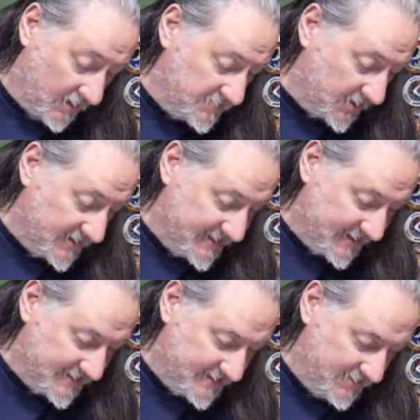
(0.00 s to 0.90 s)

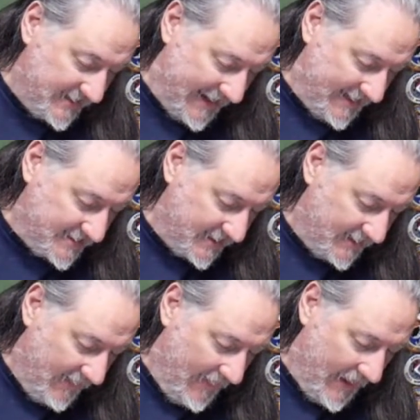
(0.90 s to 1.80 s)
6 to
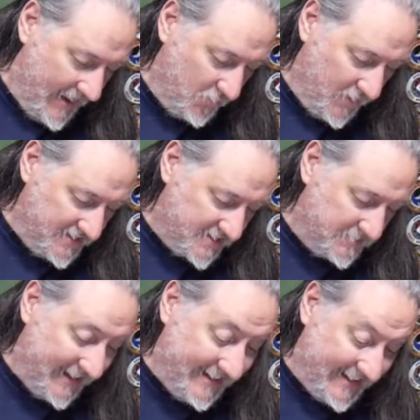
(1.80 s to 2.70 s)
18, and
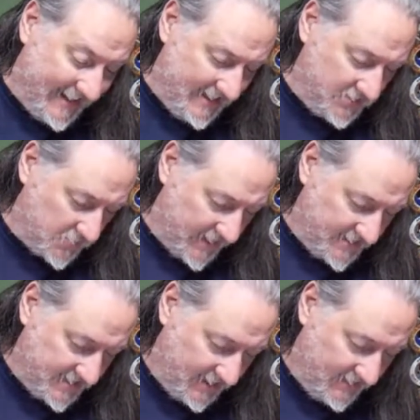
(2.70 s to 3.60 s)
wisdom 9 through
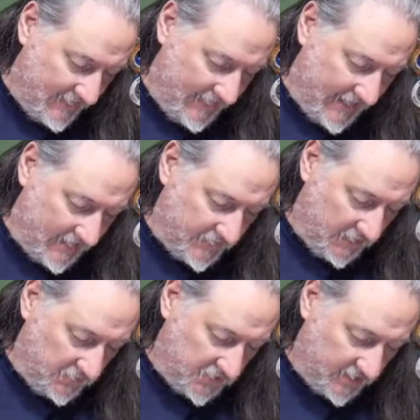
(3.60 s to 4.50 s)
18.
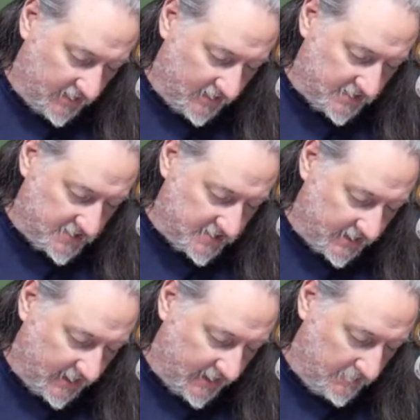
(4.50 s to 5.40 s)
Half-elf clerics
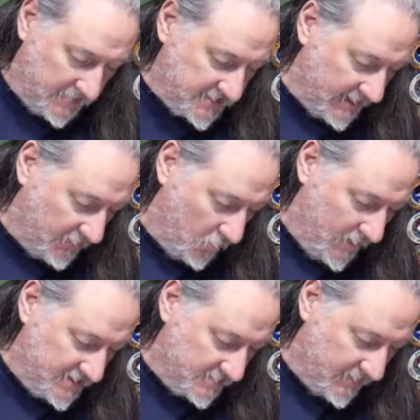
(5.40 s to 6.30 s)
must have a
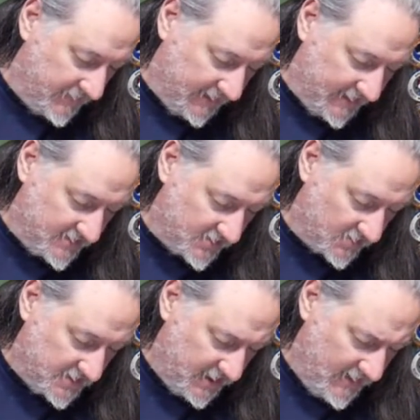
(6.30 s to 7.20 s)
wisdom of at least
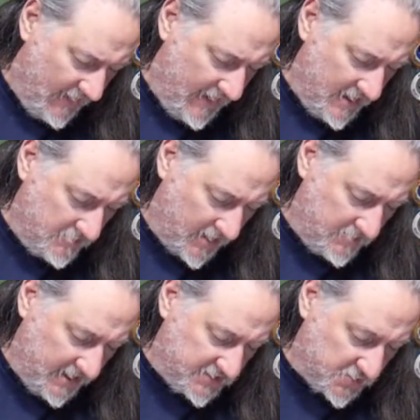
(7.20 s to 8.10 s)
13. It might
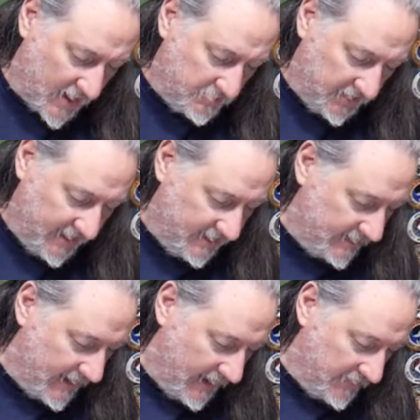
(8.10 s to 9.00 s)
be extrapolated
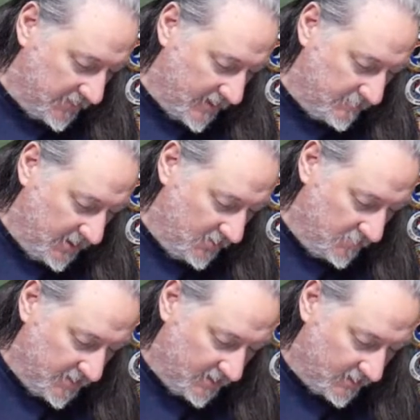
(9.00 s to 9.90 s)
that other
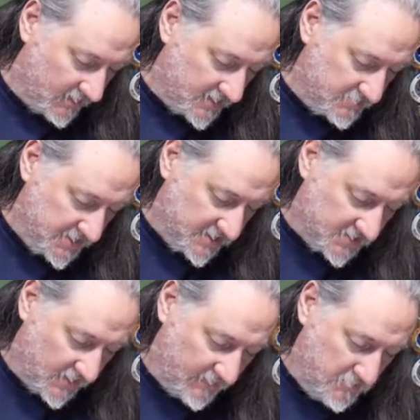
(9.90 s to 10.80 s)
demi-human clerics must
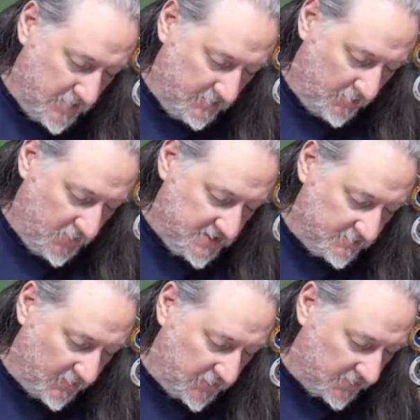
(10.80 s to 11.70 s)
also have a minimum
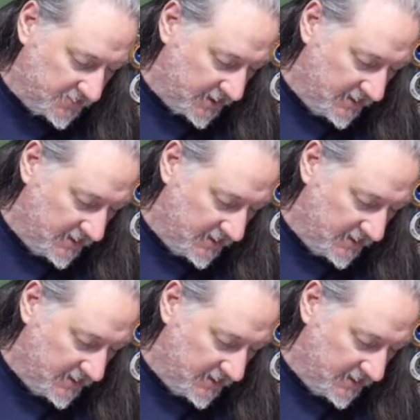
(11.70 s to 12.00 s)
wisdom of 13,